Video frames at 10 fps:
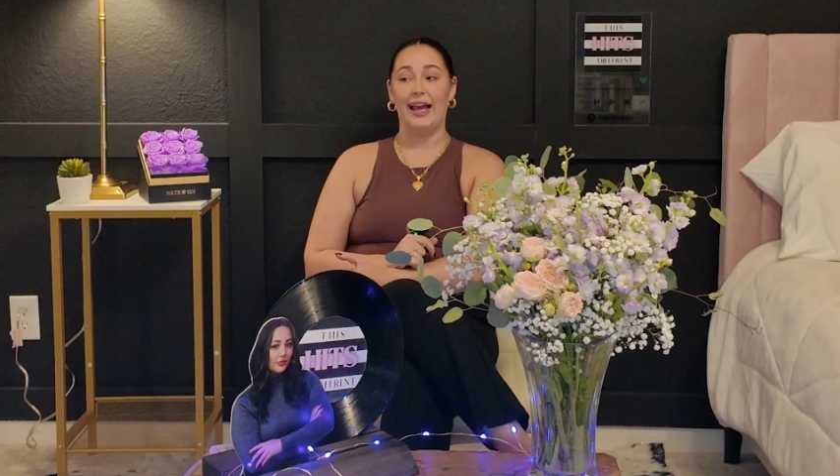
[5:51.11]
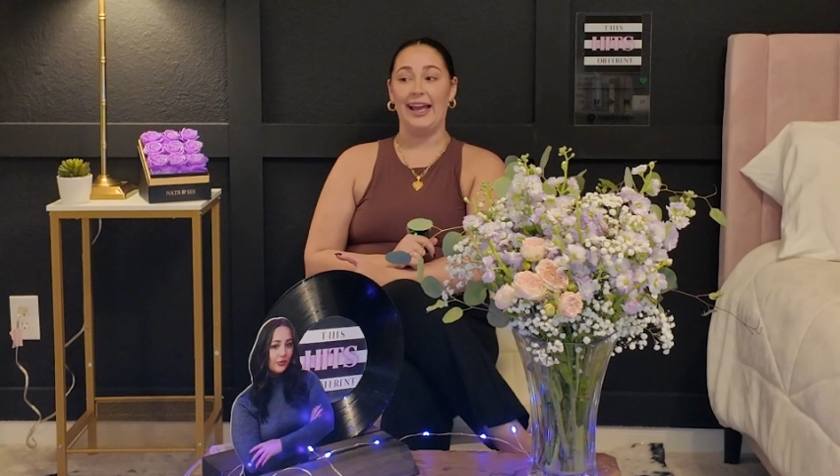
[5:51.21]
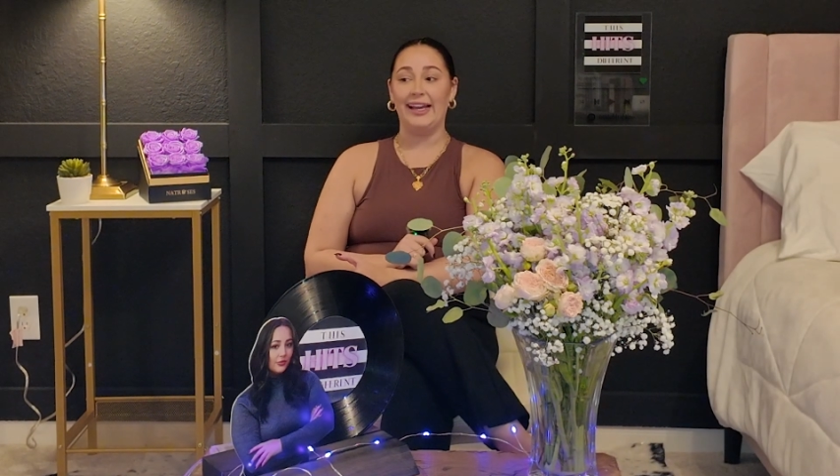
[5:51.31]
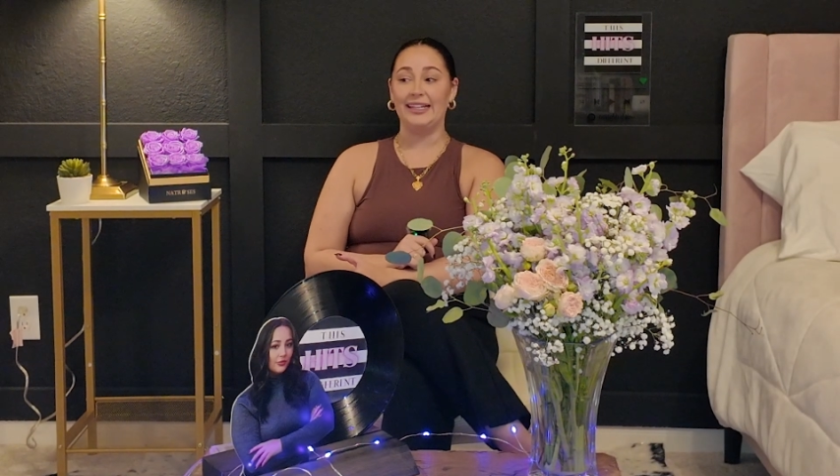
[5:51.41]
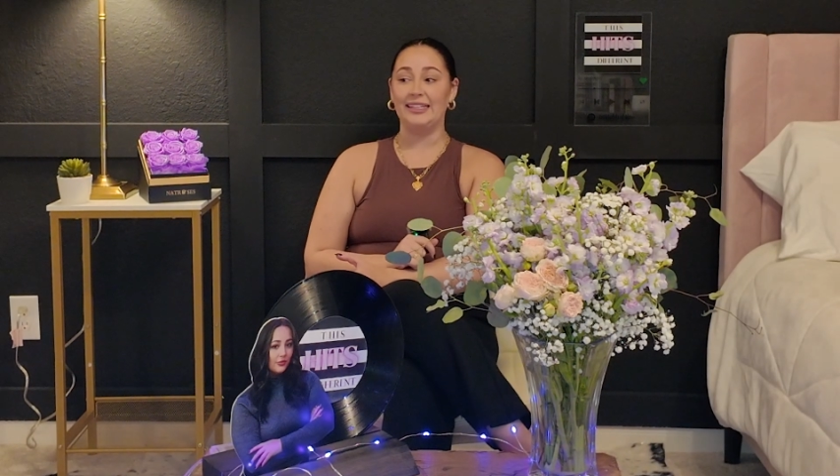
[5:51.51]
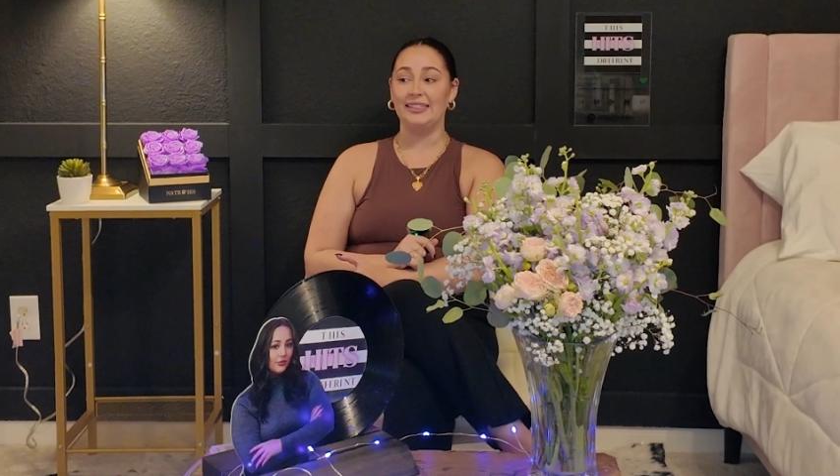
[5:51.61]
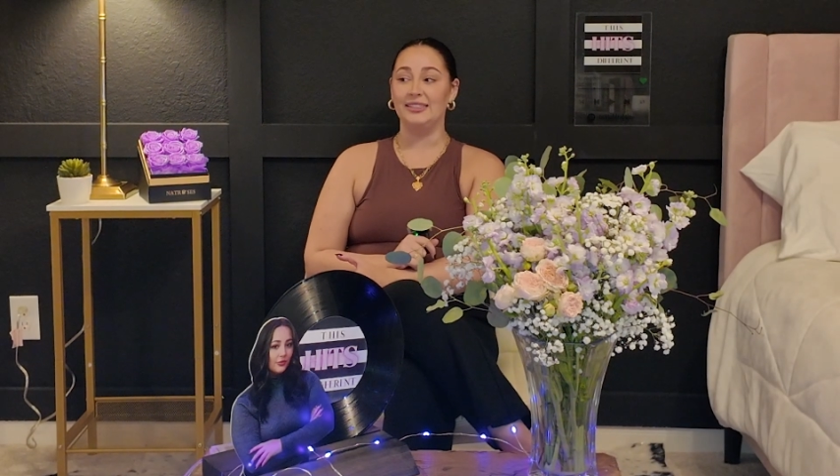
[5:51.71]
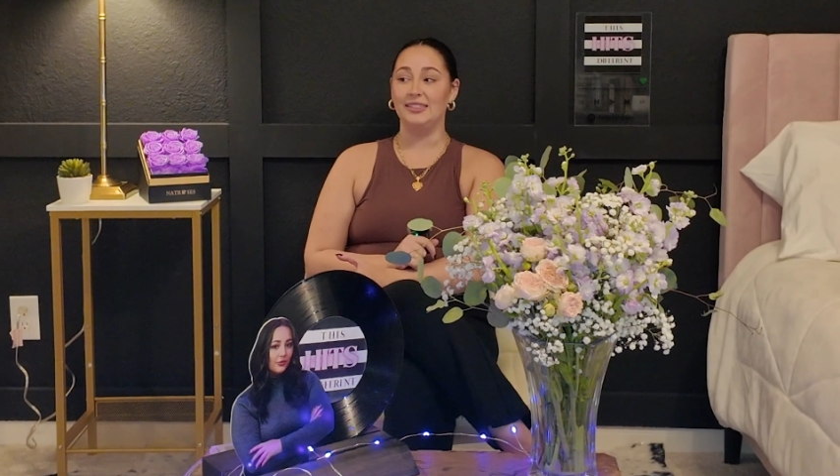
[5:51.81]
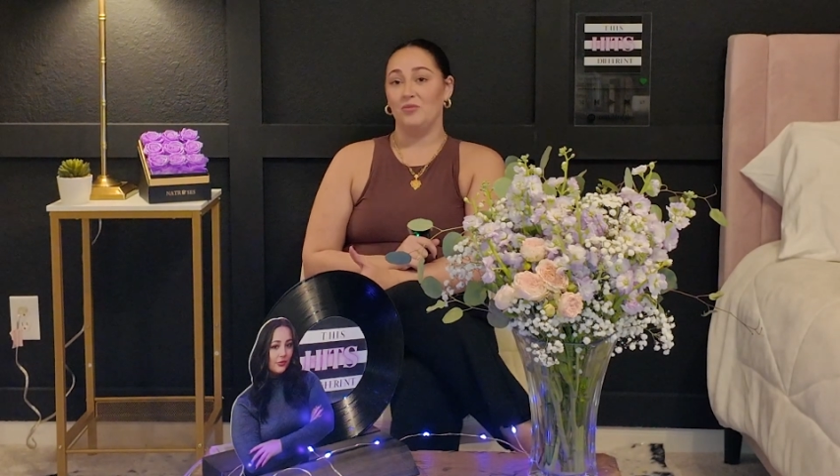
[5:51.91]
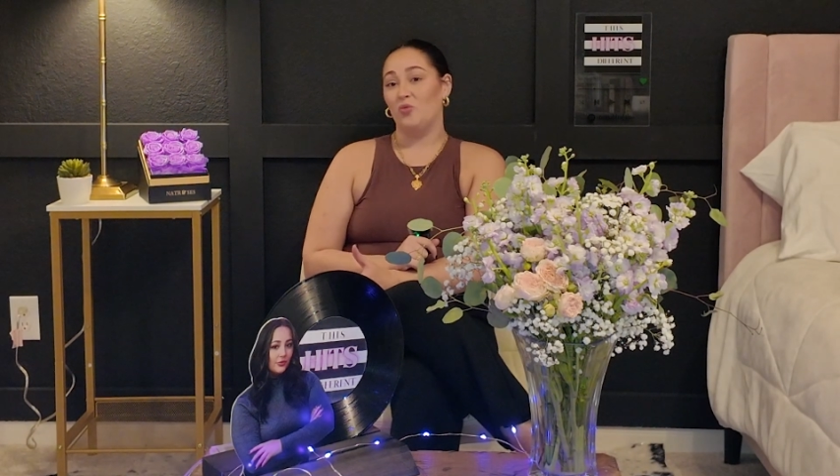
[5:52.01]

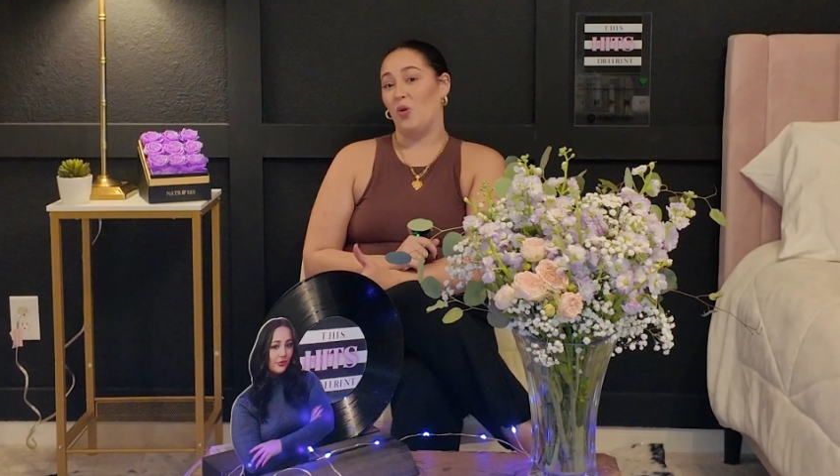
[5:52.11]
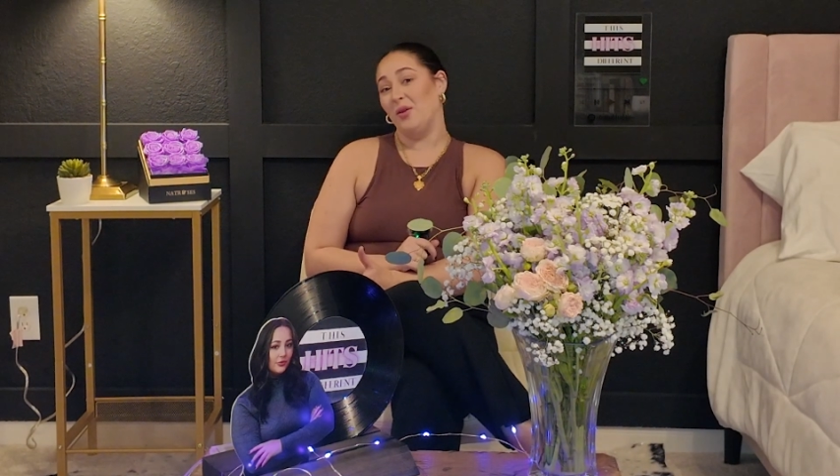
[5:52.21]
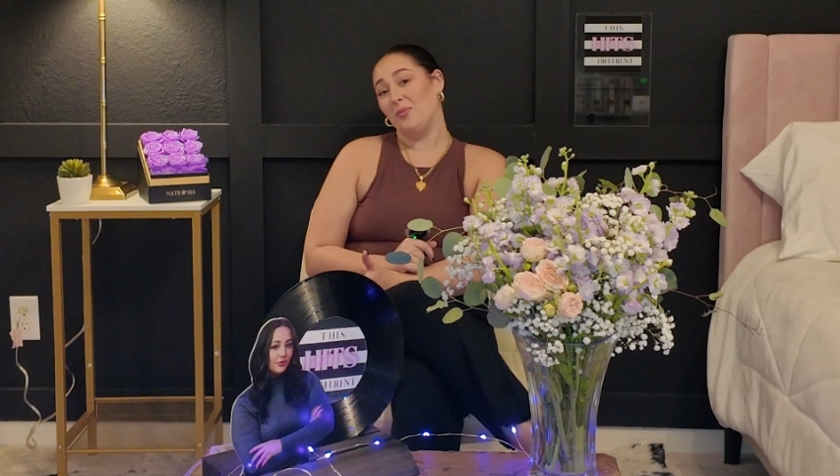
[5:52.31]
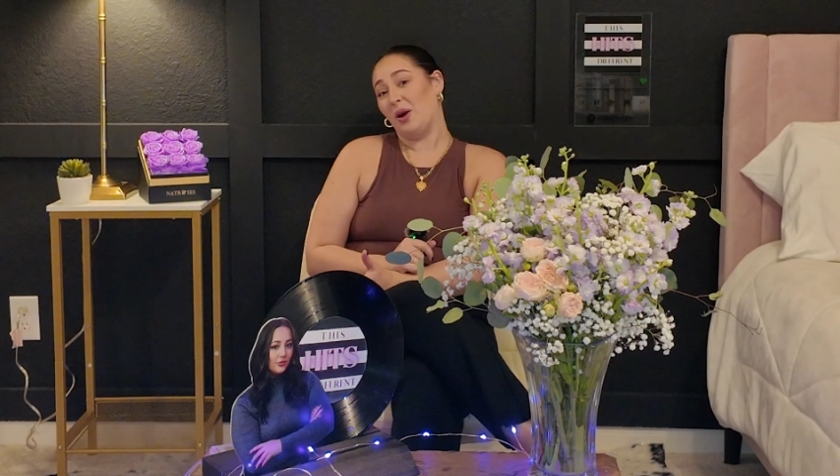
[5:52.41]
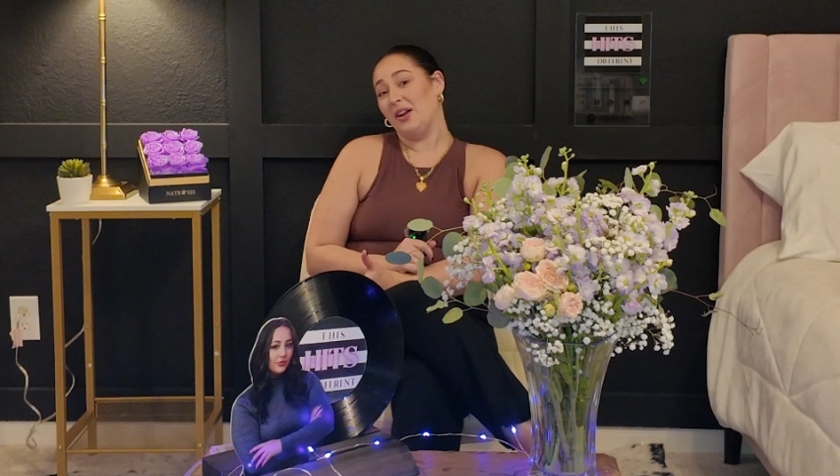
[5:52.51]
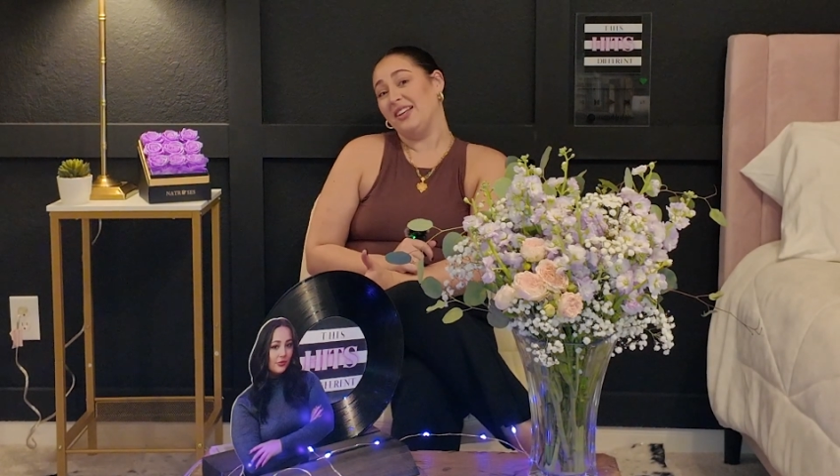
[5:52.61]
and one party